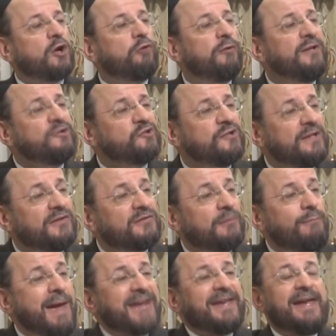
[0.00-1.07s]
Christians
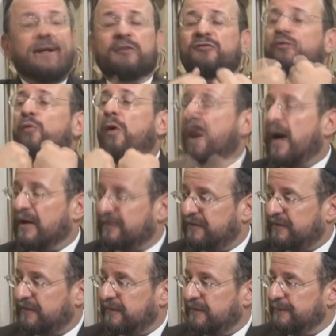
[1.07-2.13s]
are making to
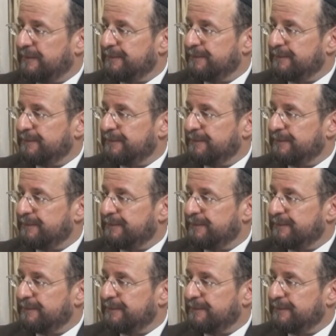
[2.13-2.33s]
us,